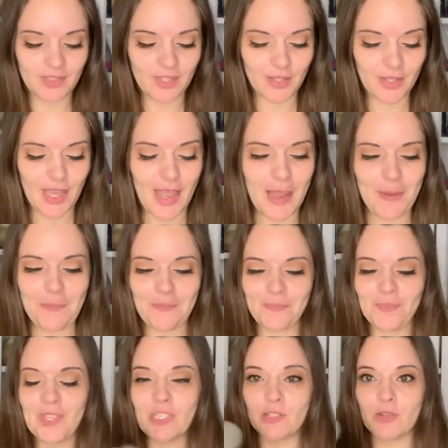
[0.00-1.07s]
Okay,
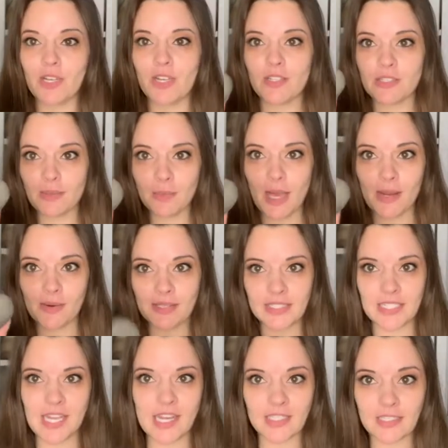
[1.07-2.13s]
so you use the black one
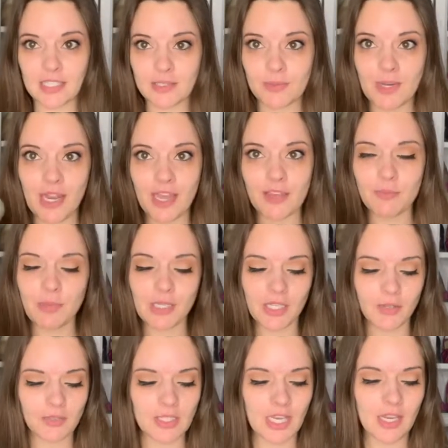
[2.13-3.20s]
today because that's what I have been
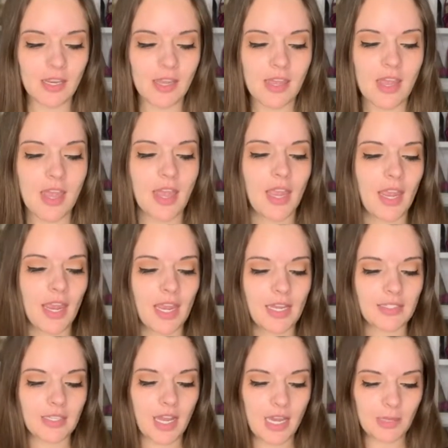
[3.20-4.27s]
using.
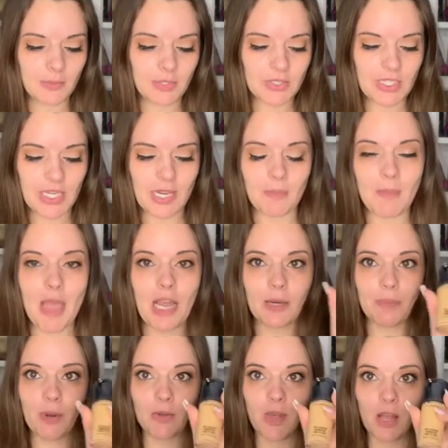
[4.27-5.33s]
And I am using MAC
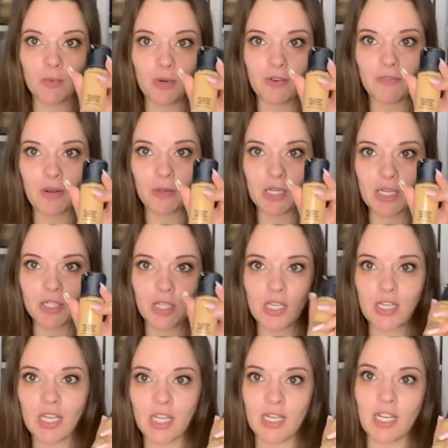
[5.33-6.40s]
Prolongwear foundation
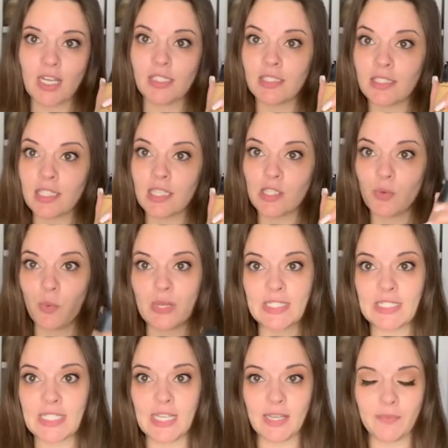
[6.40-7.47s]
in
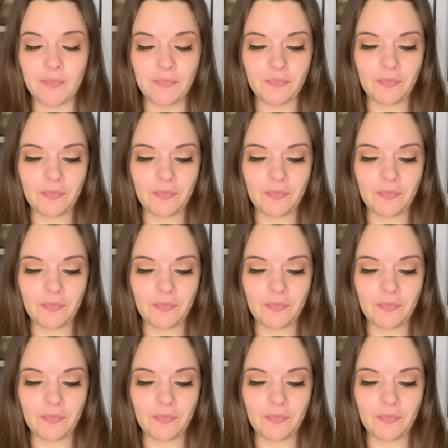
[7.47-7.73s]
NC20.